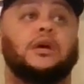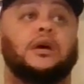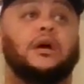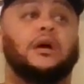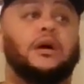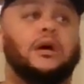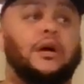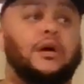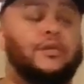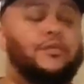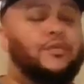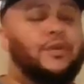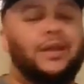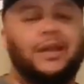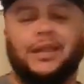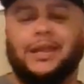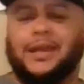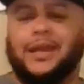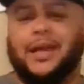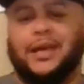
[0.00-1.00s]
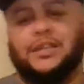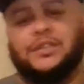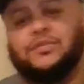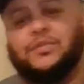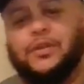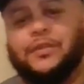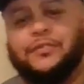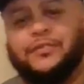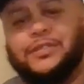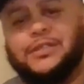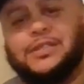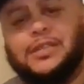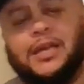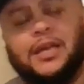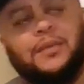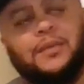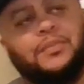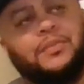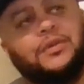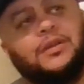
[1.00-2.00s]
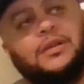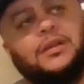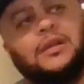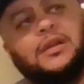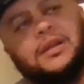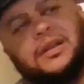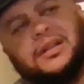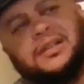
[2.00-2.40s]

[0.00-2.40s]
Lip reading: Really nice win for Tampa.